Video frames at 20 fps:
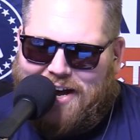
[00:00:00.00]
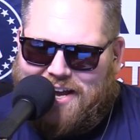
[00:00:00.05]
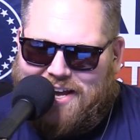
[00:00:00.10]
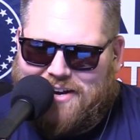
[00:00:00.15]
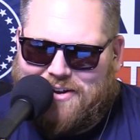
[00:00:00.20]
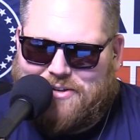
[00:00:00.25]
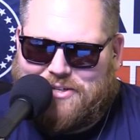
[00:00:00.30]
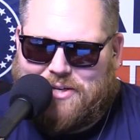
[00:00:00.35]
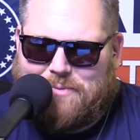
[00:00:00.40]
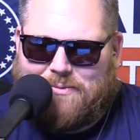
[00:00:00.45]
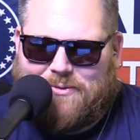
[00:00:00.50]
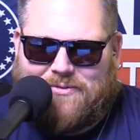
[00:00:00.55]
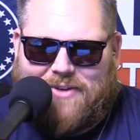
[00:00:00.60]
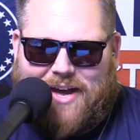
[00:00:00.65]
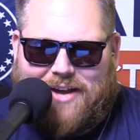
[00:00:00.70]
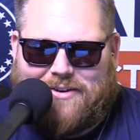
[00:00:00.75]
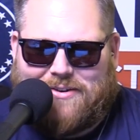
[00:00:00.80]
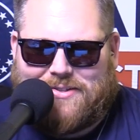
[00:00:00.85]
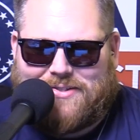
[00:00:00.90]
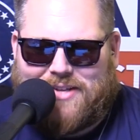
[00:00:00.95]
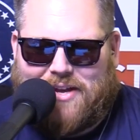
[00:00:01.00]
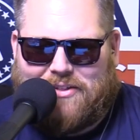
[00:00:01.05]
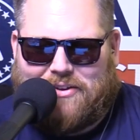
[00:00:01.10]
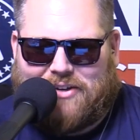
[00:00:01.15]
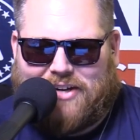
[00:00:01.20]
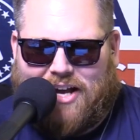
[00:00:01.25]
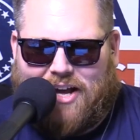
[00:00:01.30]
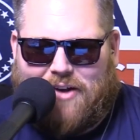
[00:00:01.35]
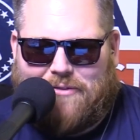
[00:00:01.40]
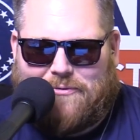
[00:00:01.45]
energy provider in
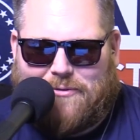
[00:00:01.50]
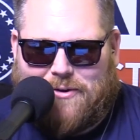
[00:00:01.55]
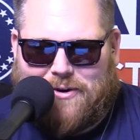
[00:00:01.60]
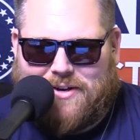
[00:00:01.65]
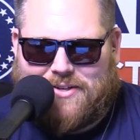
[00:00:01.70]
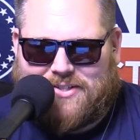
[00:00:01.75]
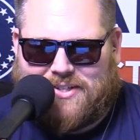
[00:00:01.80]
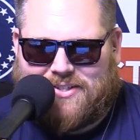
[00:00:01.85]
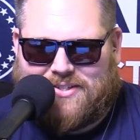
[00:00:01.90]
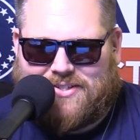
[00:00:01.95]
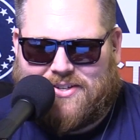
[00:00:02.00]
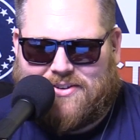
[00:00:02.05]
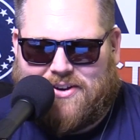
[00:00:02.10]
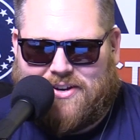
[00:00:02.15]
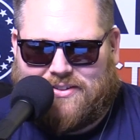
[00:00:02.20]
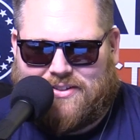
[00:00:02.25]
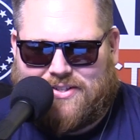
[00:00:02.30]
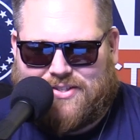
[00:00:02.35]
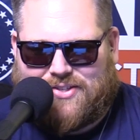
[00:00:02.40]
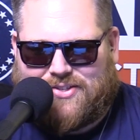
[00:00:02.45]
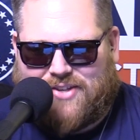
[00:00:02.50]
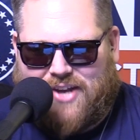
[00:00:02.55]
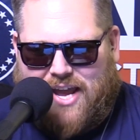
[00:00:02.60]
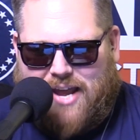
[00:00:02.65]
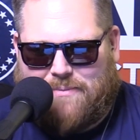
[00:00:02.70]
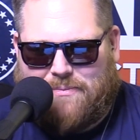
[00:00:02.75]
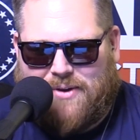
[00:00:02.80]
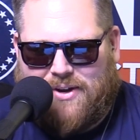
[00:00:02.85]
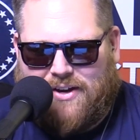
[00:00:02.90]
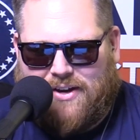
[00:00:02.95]
Southern California is considering this
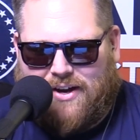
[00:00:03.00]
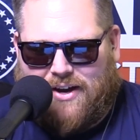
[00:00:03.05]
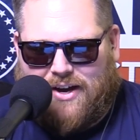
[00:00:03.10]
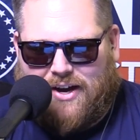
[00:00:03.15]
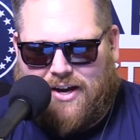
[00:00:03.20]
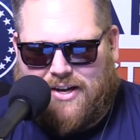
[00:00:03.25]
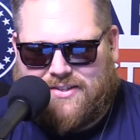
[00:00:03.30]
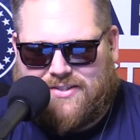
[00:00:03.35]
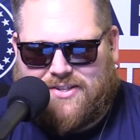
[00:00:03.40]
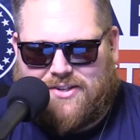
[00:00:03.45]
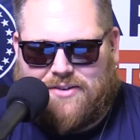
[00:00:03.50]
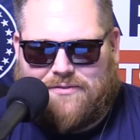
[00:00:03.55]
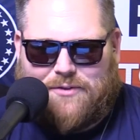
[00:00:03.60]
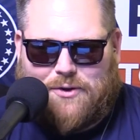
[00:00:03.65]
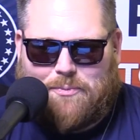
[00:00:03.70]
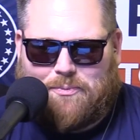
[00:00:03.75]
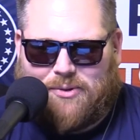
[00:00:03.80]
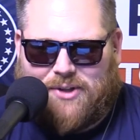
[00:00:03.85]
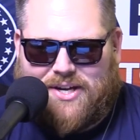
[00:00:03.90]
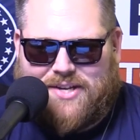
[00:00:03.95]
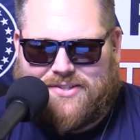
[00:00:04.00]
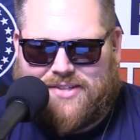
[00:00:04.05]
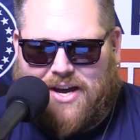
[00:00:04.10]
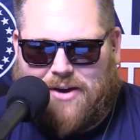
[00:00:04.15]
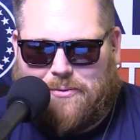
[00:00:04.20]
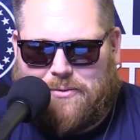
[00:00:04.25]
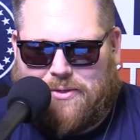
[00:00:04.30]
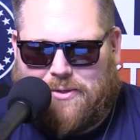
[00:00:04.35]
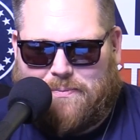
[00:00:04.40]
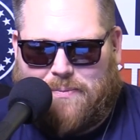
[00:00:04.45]
same sit a few plays
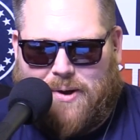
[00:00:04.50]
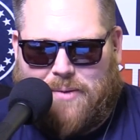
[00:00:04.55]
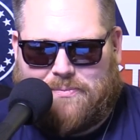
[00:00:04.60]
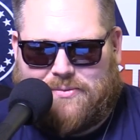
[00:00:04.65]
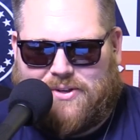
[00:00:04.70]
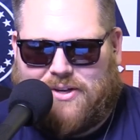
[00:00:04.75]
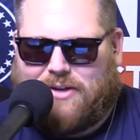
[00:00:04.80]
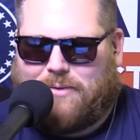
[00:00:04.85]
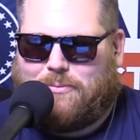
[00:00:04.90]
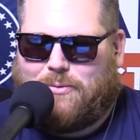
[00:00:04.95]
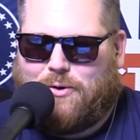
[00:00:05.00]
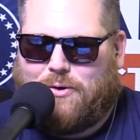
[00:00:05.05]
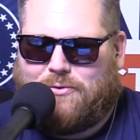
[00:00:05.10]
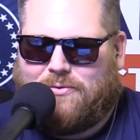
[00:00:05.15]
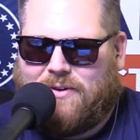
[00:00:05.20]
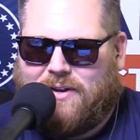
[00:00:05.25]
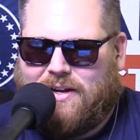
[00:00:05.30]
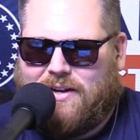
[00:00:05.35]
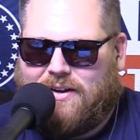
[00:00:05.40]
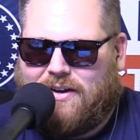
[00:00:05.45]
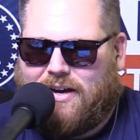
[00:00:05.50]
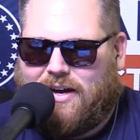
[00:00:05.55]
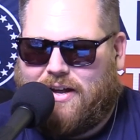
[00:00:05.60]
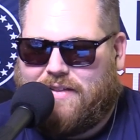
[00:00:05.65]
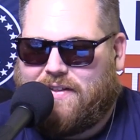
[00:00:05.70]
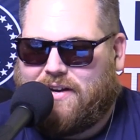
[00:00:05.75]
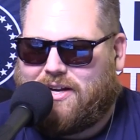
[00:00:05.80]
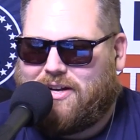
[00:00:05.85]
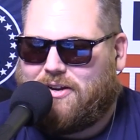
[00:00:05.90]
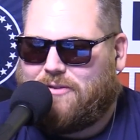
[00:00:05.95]
out with the bump dick move
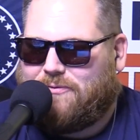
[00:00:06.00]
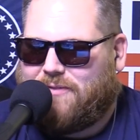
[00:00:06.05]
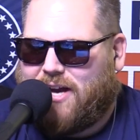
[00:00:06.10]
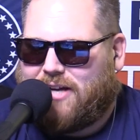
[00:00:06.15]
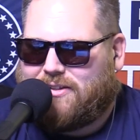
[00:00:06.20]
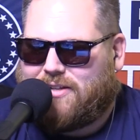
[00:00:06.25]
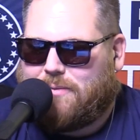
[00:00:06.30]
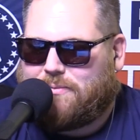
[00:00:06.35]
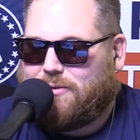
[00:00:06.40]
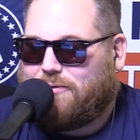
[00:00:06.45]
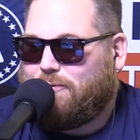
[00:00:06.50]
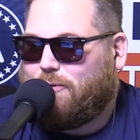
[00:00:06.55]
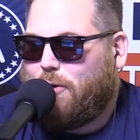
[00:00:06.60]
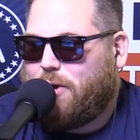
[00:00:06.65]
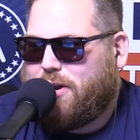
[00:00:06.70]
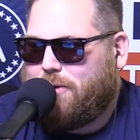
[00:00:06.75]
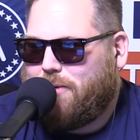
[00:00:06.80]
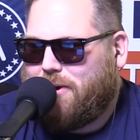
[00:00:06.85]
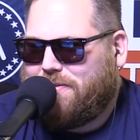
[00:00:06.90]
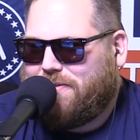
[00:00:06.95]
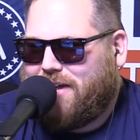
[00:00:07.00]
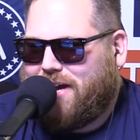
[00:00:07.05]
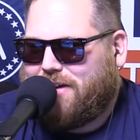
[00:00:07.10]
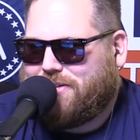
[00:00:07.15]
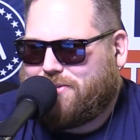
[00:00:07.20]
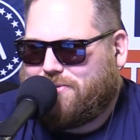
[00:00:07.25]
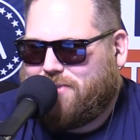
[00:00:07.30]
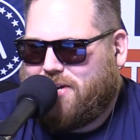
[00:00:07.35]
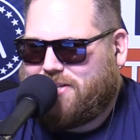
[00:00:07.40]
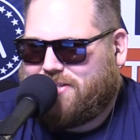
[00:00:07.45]
that could affect up to
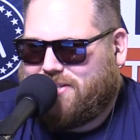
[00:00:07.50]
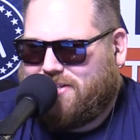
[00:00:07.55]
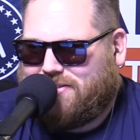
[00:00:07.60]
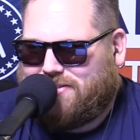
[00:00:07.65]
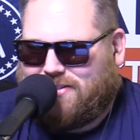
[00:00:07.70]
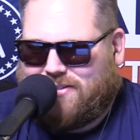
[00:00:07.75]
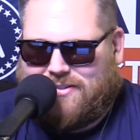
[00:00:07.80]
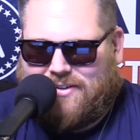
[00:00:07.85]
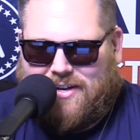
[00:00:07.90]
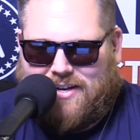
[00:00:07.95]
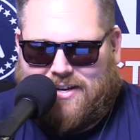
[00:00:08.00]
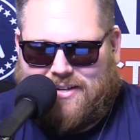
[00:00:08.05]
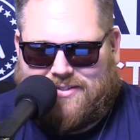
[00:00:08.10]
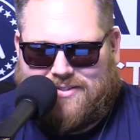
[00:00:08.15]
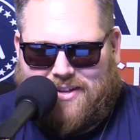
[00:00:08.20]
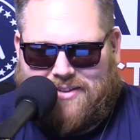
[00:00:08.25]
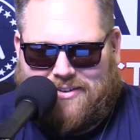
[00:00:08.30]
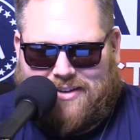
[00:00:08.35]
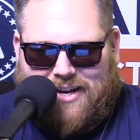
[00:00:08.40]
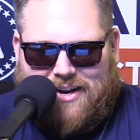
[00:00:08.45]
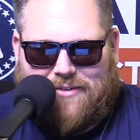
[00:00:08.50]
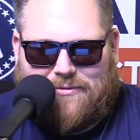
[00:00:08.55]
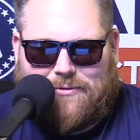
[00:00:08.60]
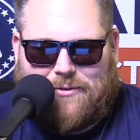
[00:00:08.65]
41,000 residents in Southern California.